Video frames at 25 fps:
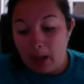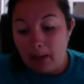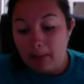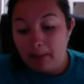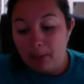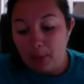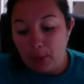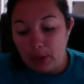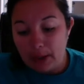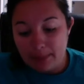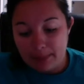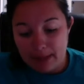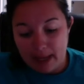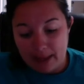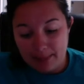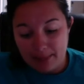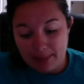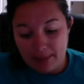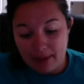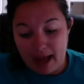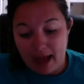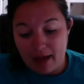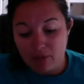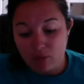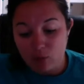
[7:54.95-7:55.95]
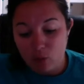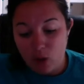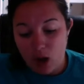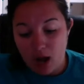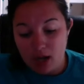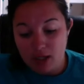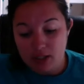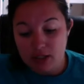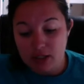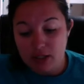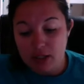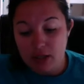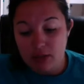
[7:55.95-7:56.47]
more people have
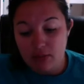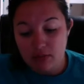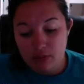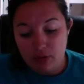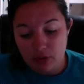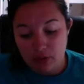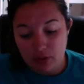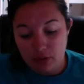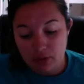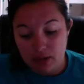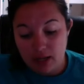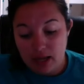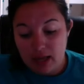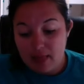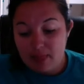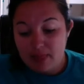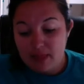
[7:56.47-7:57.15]
walked on the moon